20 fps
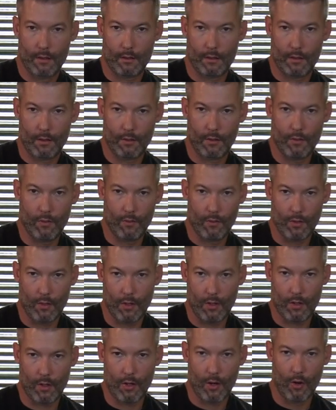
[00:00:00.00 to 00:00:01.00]
to
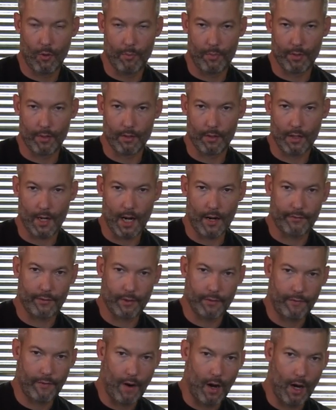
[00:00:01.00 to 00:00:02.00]
open
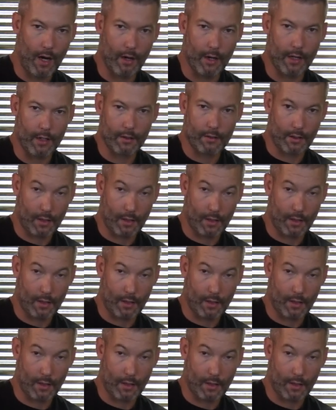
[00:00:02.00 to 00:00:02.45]
after firing,